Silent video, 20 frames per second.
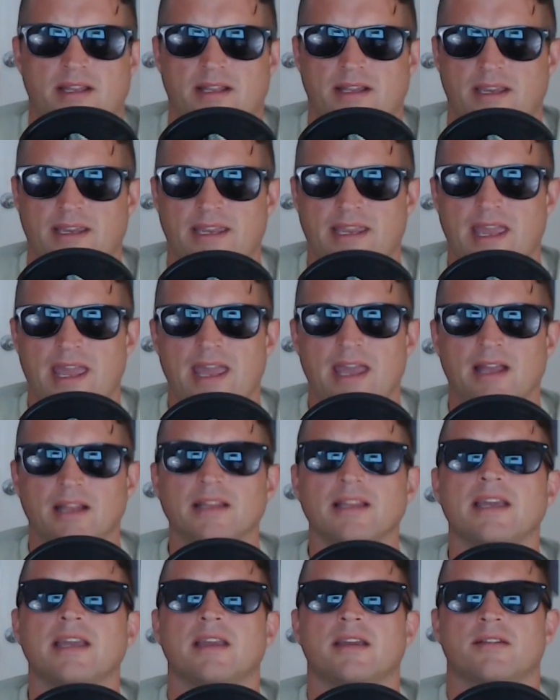
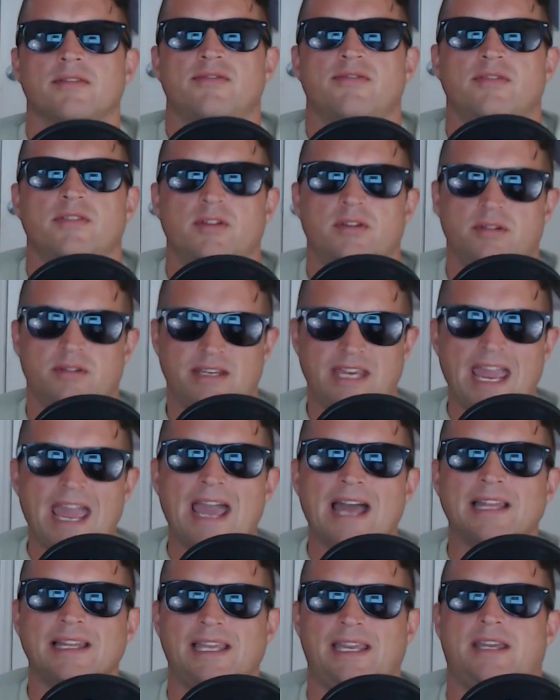
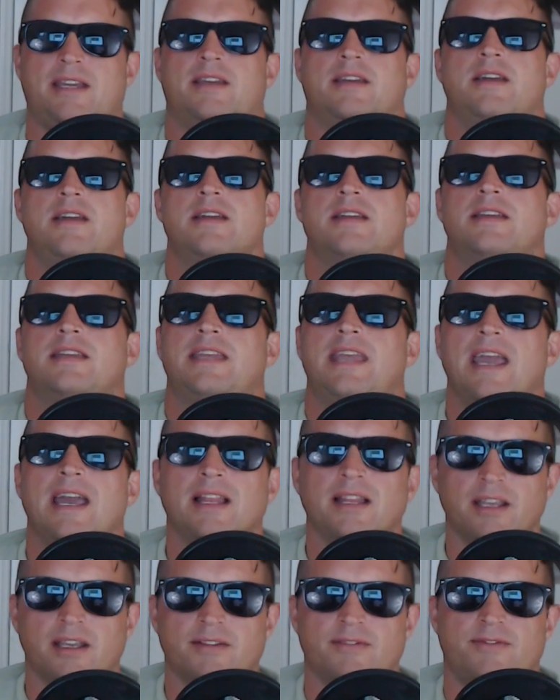
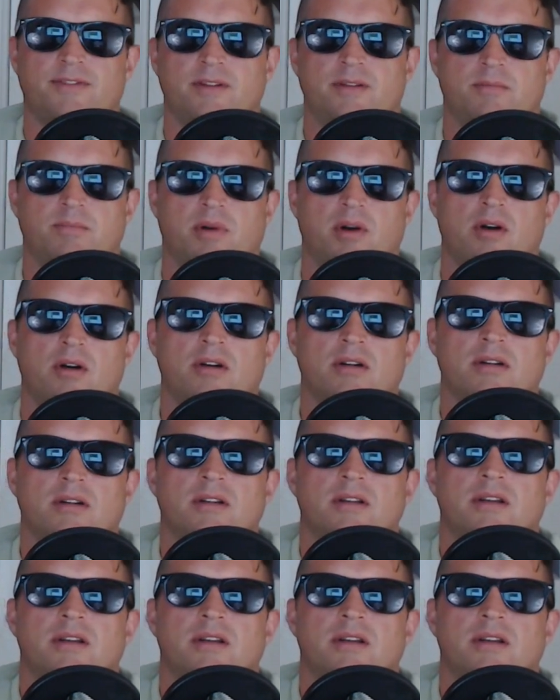Gaelic football.